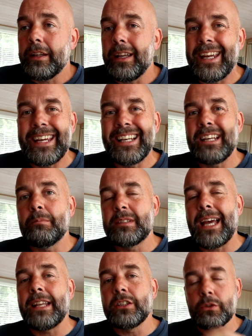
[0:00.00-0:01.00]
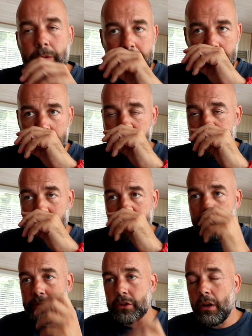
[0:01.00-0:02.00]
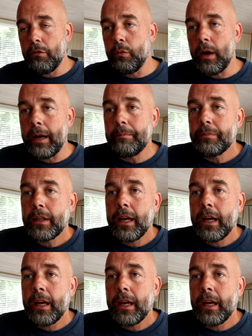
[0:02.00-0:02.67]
the Helium 10 suite of, of software